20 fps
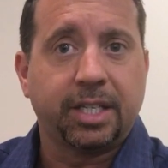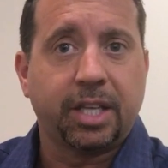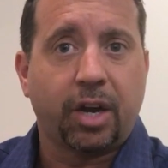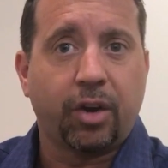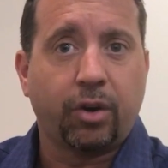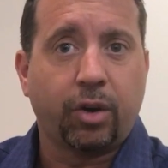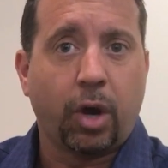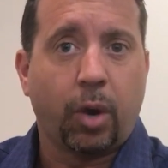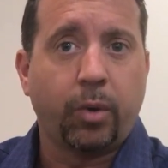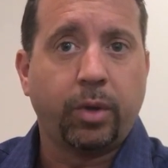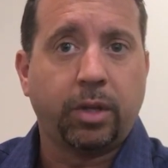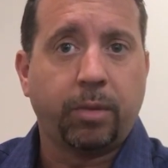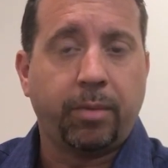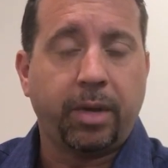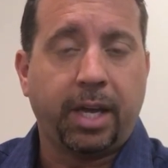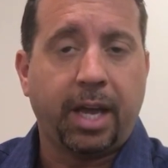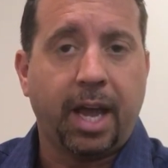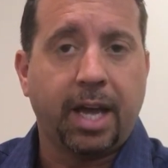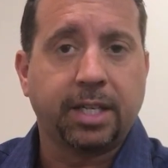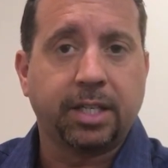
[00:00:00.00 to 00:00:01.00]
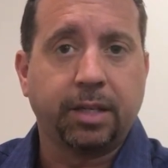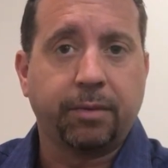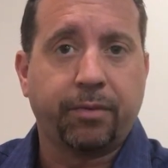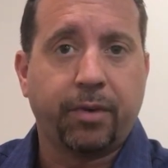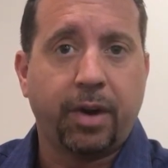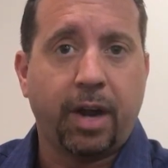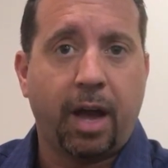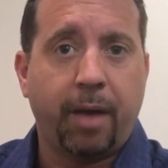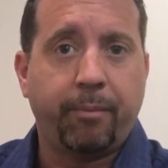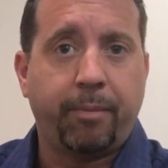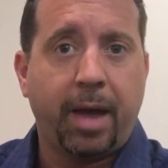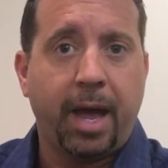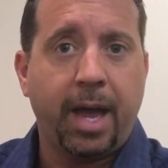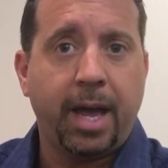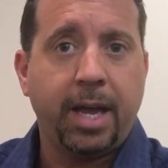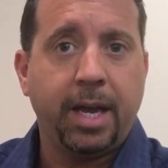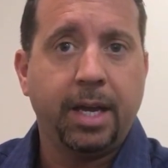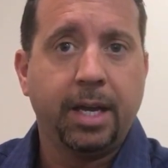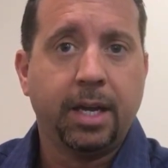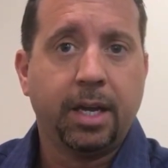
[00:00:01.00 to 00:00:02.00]
that are going to be canceling for
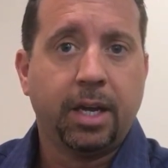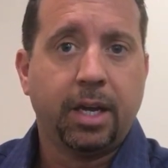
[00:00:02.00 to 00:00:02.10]
non-pay.